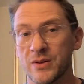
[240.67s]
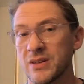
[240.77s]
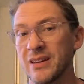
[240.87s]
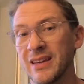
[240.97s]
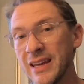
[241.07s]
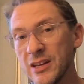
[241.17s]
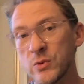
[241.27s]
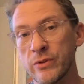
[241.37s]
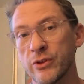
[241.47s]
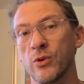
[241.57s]
and each
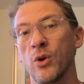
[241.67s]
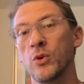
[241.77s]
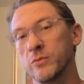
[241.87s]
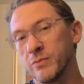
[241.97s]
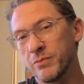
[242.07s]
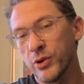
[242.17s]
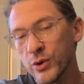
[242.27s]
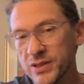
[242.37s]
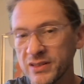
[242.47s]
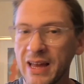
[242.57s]
with their own
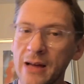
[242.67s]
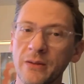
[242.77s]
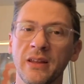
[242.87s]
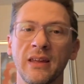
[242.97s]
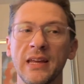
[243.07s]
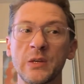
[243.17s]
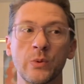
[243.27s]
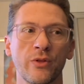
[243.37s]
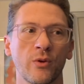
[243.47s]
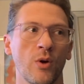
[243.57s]
personality, each
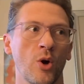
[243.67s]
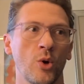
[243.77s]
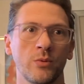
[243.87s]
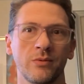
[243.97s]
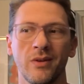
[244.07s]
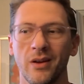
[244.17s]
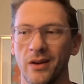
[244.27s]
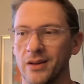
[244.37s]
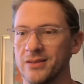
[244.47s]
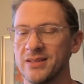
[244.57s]
with their own
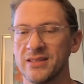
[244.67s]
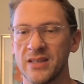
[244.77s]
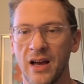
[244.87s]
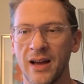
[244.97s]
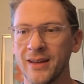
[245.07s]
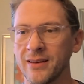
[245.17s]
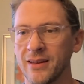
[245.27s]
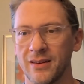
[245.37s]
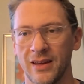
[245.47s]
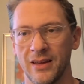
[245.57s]
design
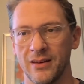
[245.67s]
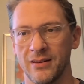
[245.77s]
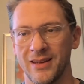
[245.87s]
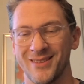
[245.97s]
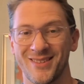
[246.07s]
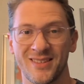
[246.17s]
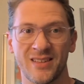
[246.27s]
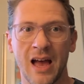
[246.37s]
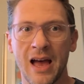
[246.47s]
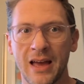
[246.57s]
and
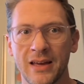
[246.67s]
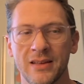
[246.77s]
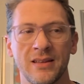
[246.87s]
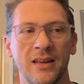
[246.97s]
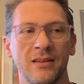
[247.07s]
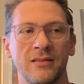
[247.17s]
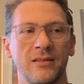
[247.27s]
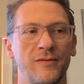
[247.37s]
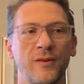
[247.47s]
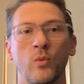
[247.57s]
size and
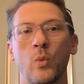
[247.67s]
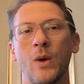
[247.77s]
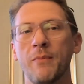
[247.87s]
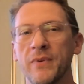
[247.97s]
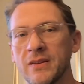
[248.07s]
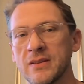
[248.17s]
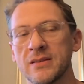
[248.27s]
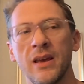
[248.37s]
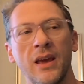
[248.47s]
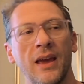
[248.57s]
different weapons.
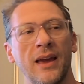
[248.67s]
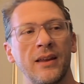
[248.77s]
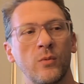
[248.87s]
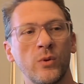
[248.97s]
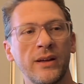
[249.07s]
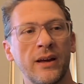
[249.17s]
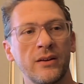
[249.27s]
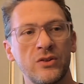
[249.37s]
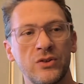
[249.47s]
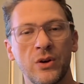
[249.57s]
And it really kind of
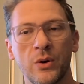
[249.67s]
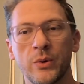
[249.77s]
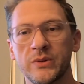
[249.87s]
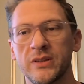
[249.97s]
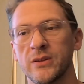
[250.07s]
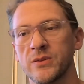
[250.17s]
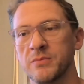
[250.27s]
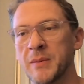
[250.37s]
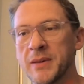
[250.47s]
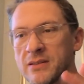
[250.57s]
shows that there's
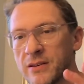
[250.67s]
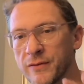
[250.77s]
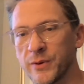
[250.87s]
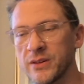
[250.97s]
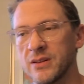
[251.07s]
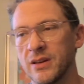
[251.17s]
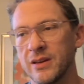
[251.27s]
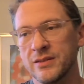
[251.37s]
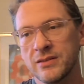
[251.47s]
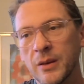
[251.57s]
maybe different
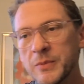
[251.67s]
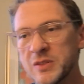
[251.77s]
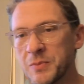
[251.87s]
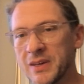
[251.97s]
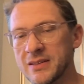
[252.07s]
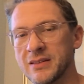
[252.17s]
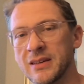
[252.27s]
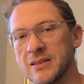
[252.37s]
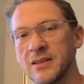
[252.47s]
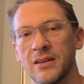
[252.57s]

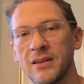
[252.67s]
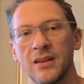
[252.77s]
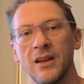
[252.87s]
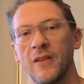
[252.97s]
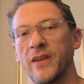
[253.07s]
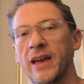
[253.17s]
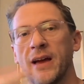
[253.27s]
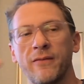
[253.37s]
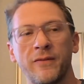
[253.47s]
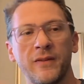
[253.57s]
subspecies and that have,